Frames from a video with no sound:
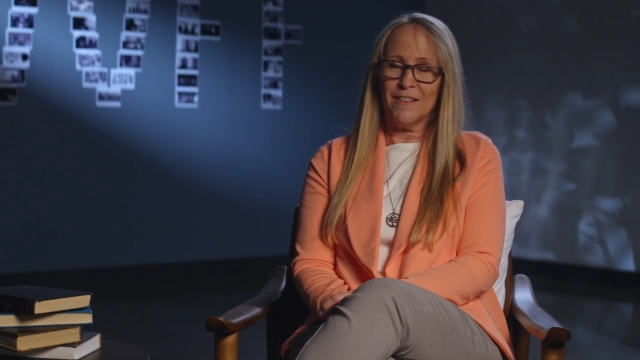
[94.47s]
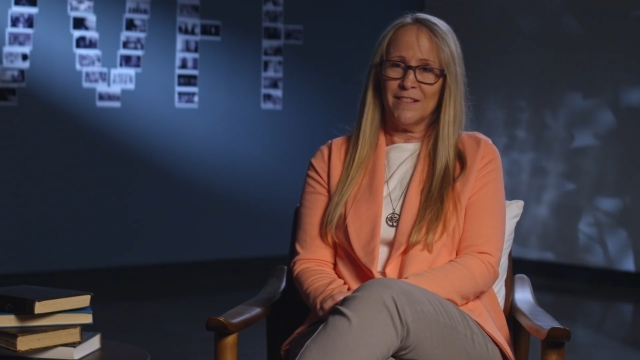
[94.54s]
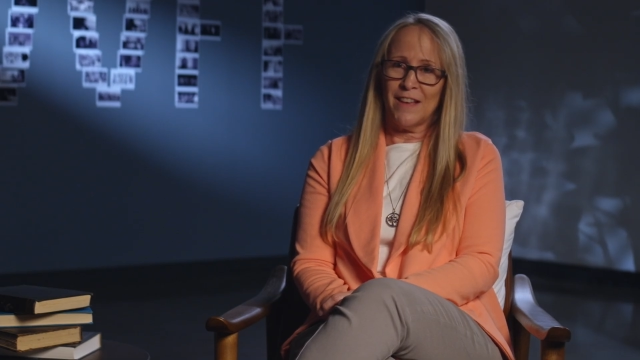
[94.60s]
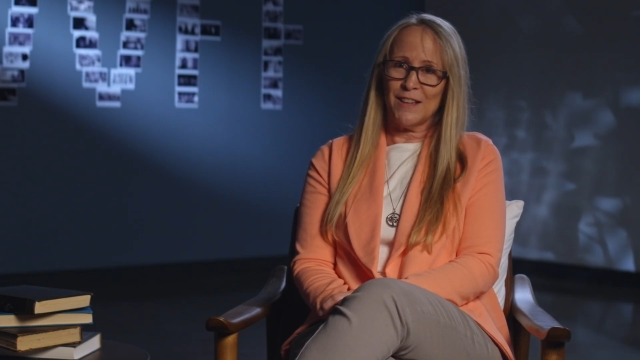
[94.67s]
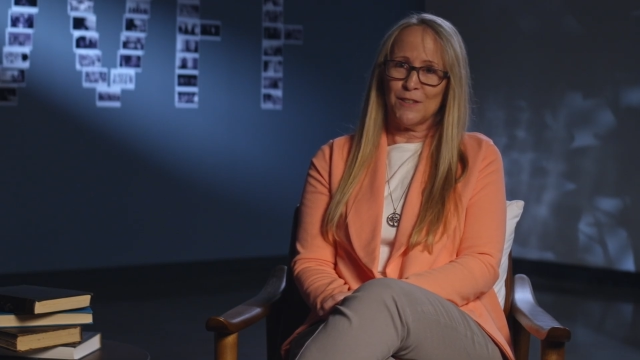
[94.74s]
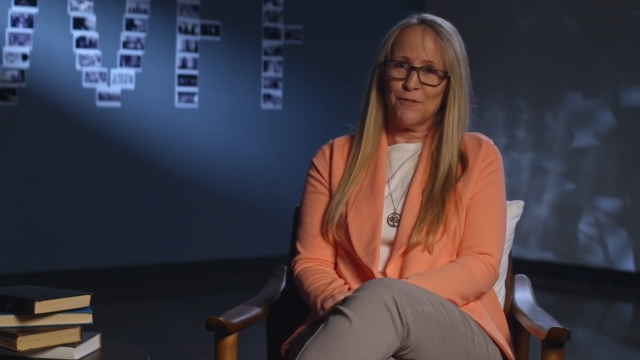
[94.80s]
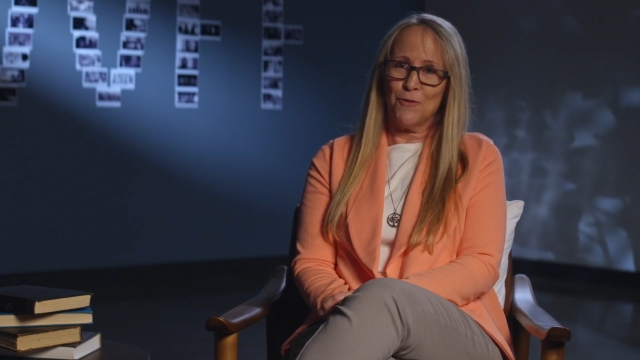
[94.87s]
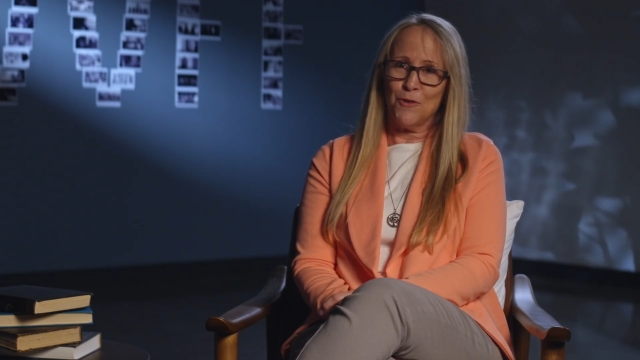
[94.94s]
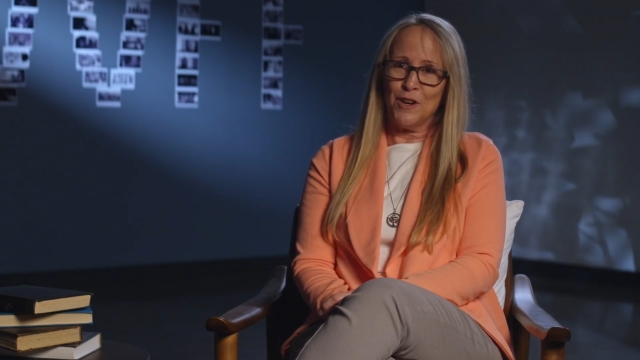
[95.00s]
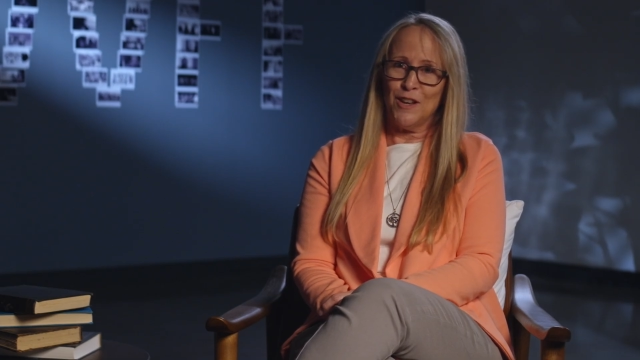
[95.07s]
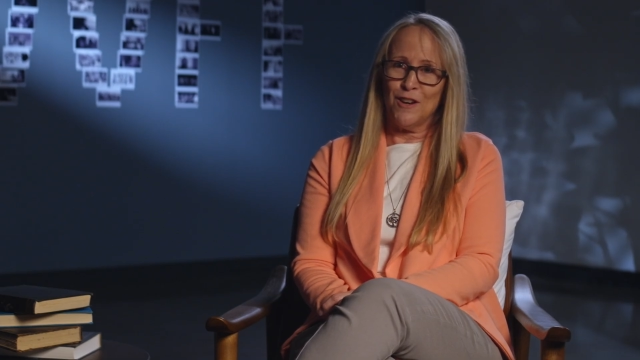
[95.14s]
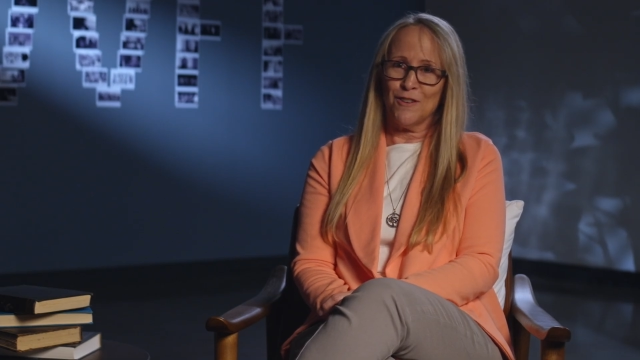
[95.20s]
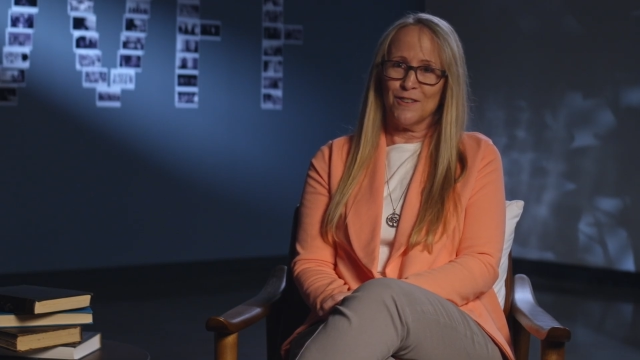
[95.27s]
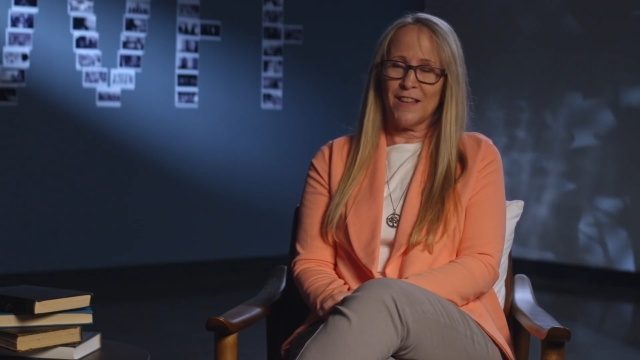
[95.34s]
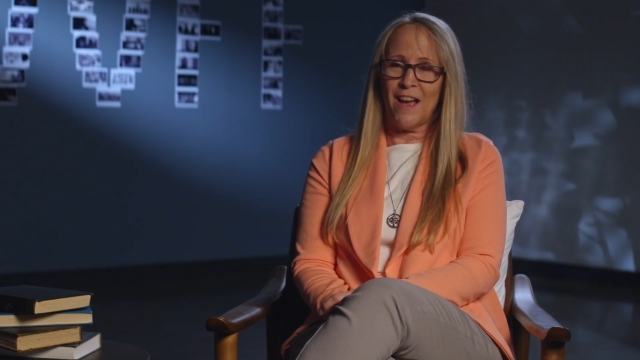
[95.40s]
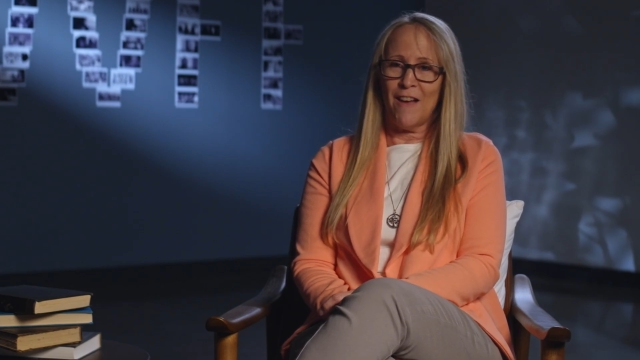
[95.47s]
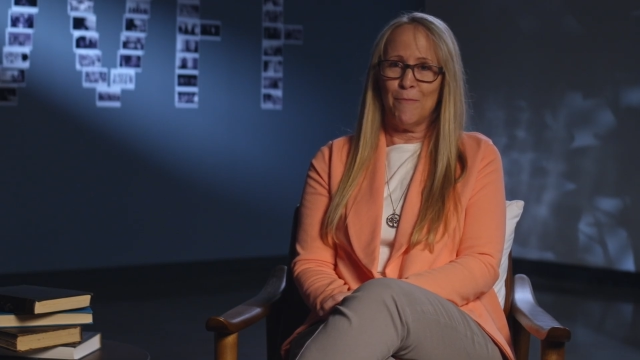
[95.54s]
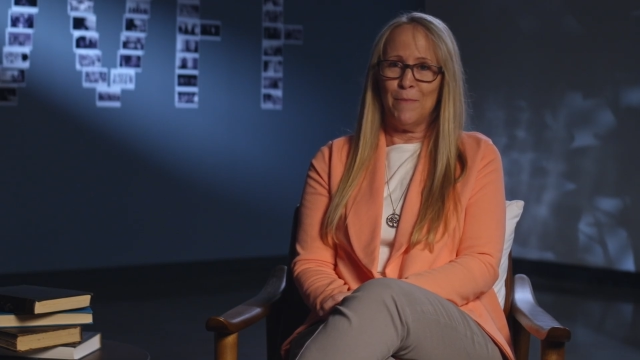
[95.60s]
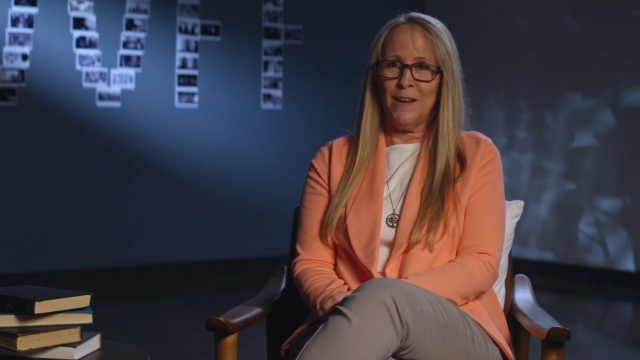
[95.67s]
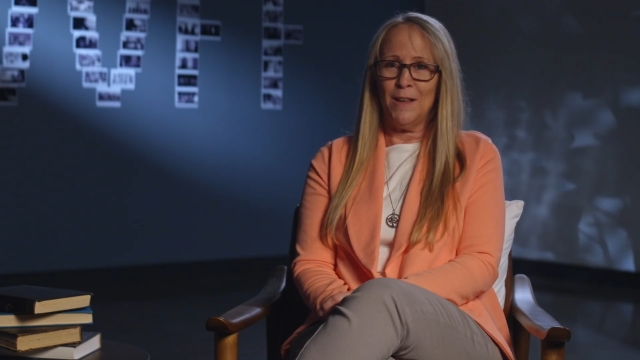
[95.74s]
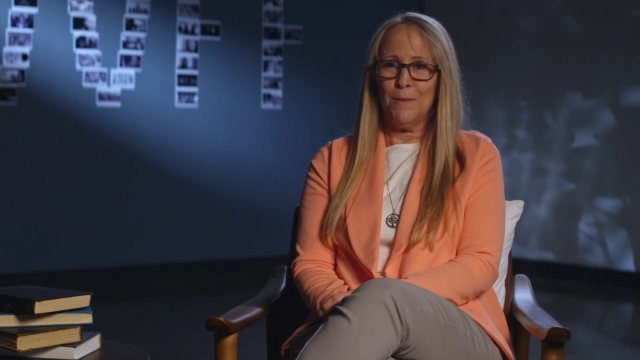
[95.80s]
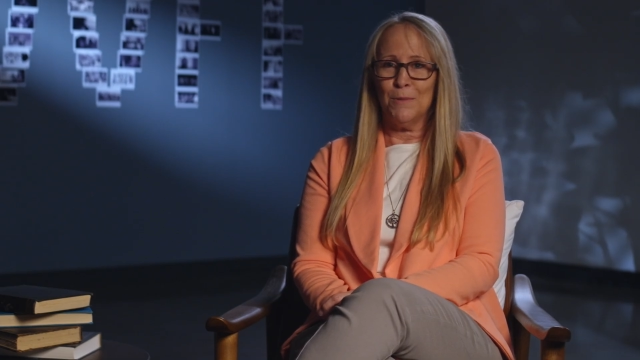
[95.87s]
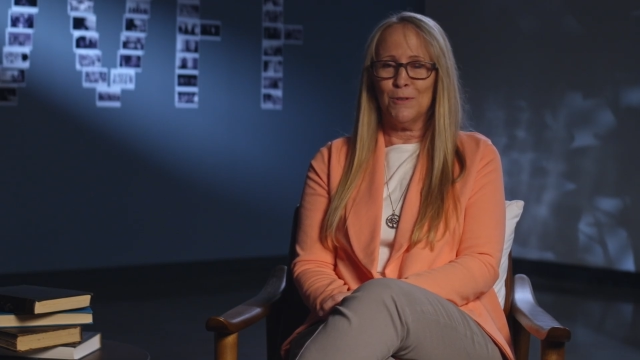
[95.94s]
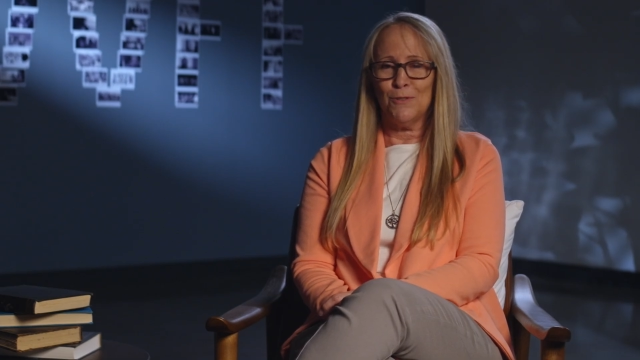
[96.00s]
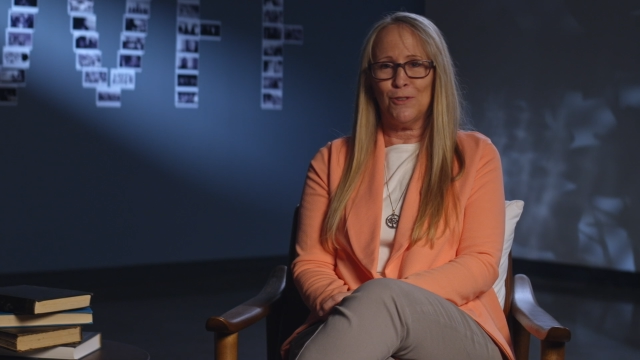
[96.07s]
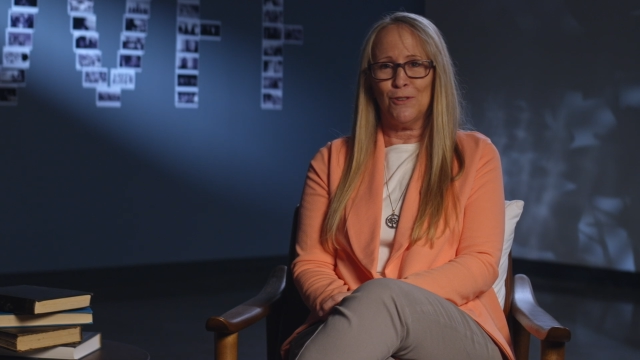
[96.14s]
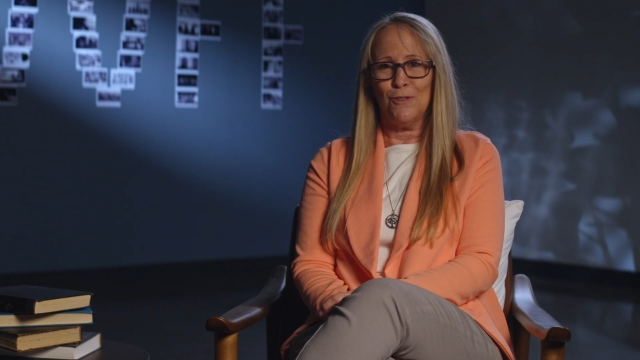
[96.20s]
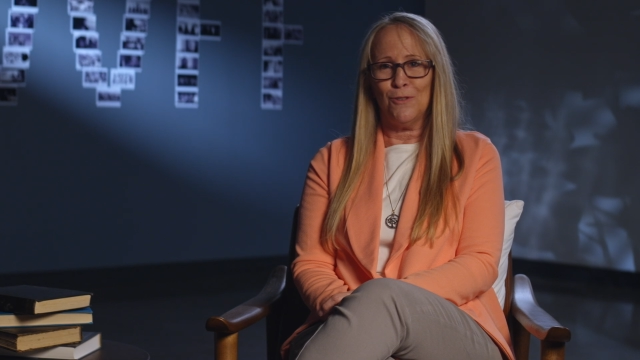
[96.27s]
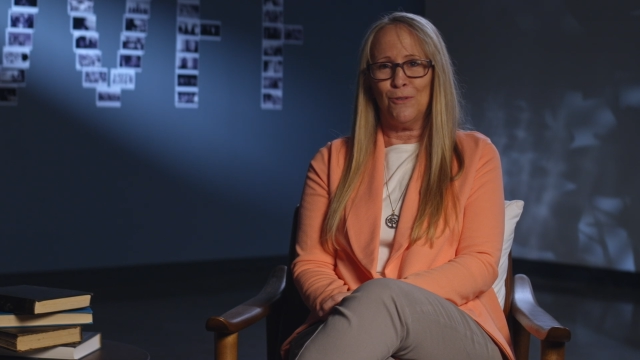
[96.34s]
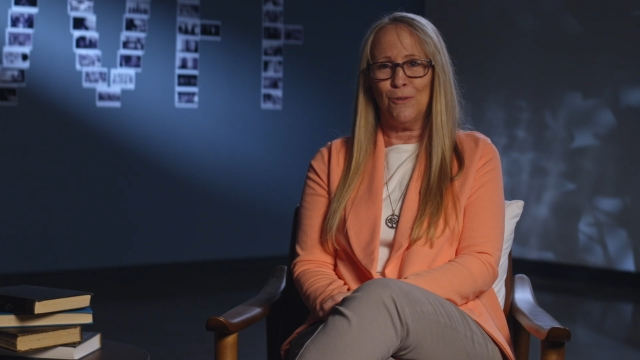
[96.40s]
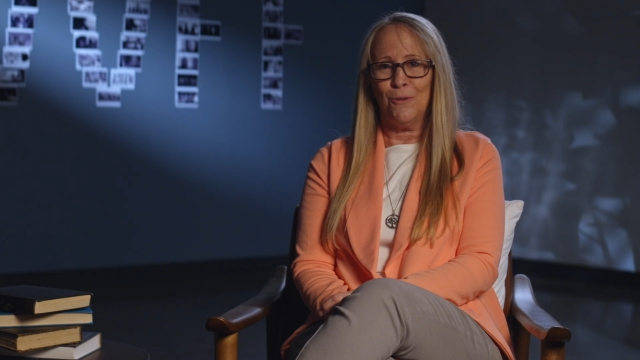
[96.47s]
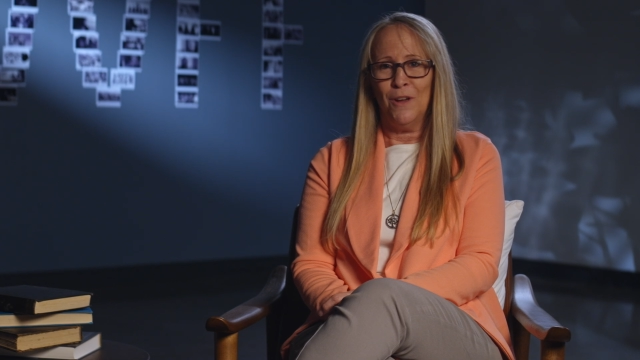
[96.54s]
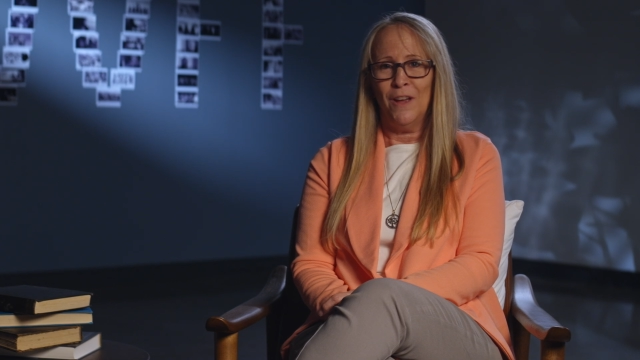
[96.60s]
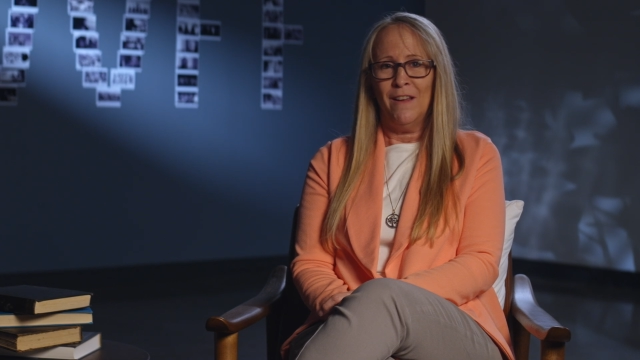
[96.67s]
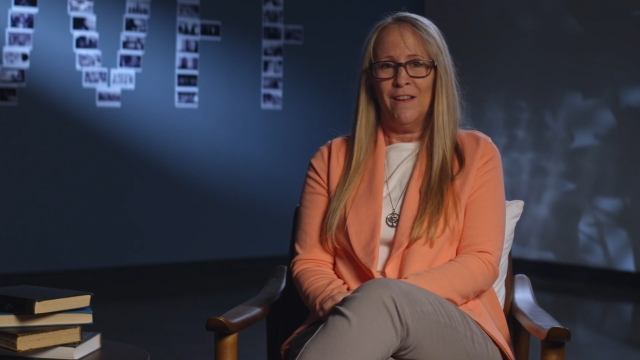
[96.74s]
the last 4 years, I've been able to